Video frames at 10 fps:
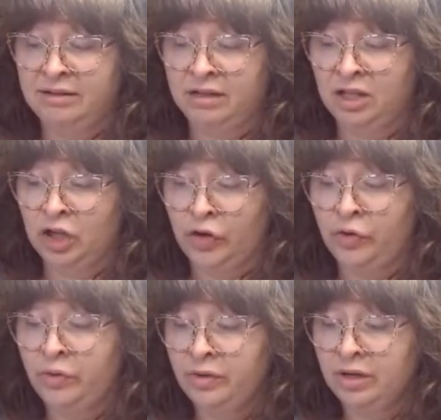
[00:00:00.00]

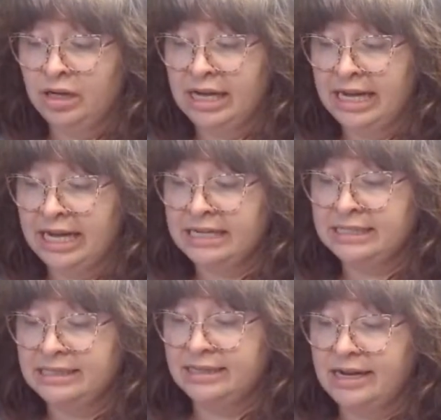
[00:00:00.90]
glue, I
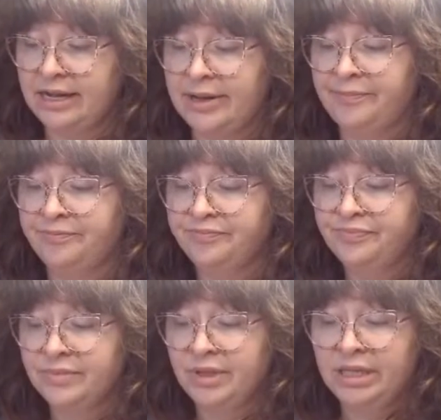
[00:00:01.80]
guess. And
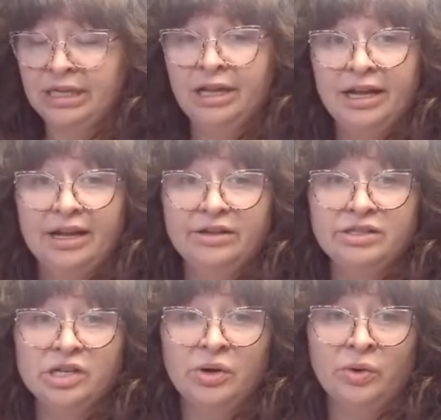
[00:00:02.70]

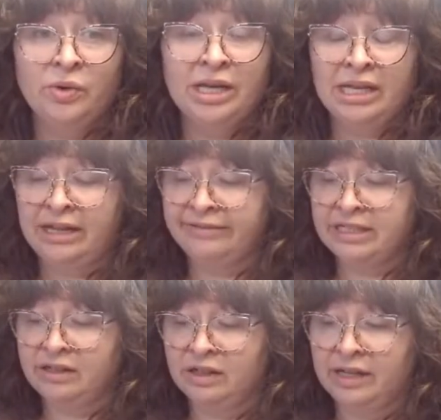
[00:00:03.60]
so it left a
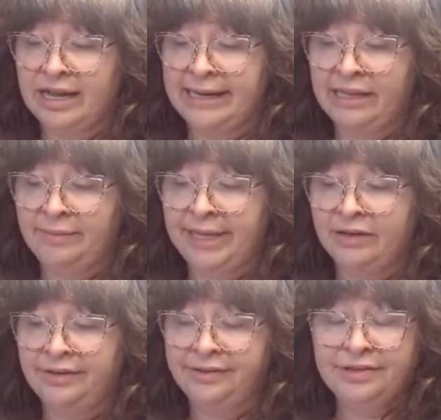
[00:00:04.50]
little line in the
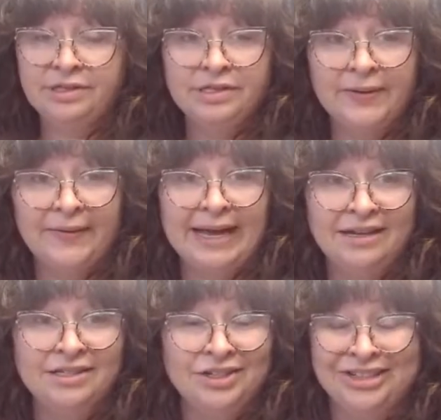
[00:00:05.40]
middle. So
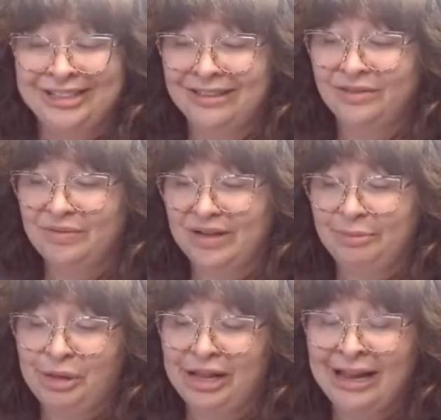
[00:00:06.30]
as you're
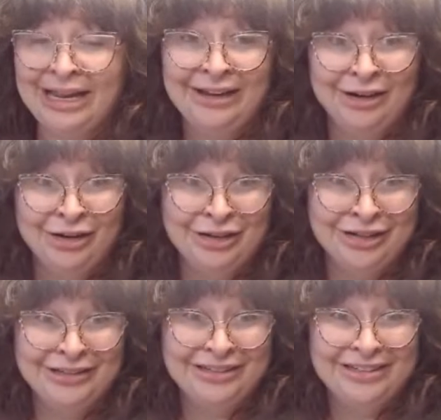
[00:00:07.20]
applying your